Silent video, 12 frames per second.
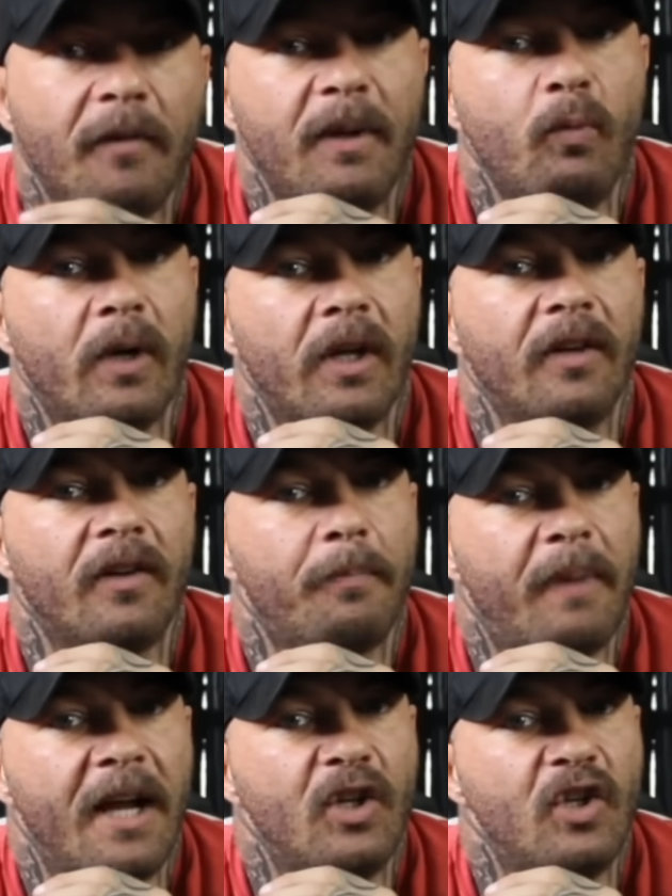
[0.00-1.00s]
be willing to
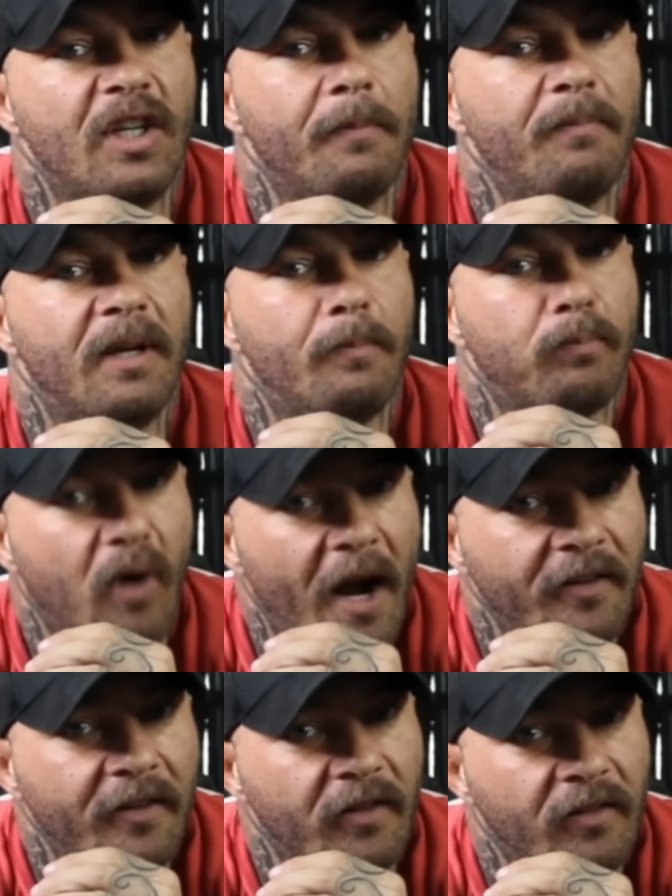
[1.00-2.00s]
pay GMP
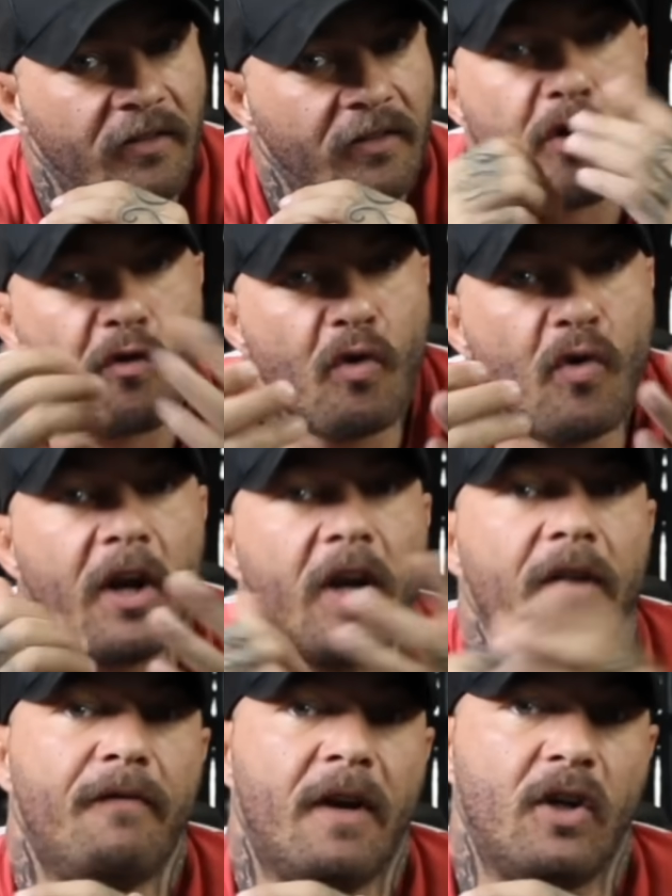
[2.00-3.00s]
prices through the
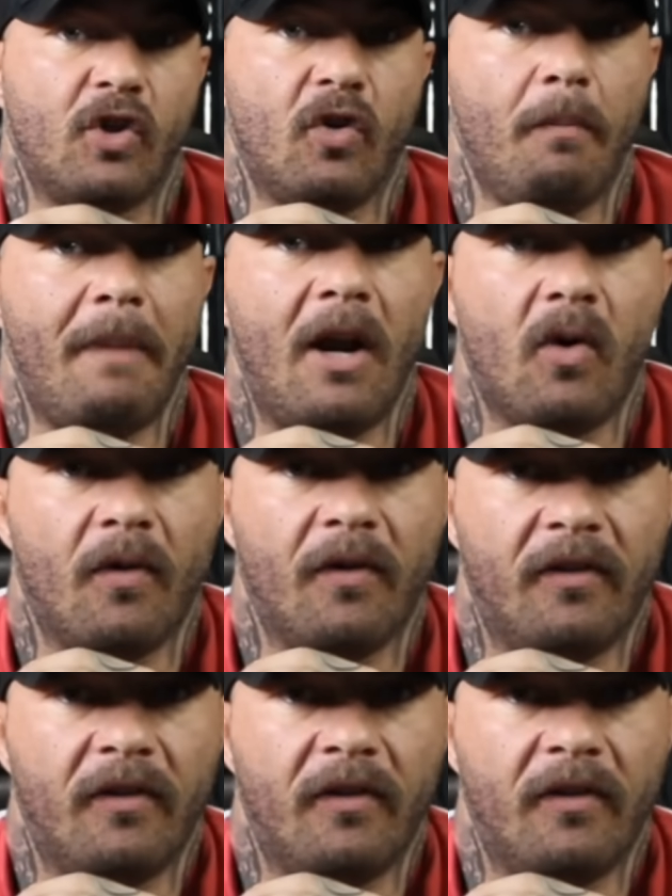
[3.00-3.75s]
conventional medical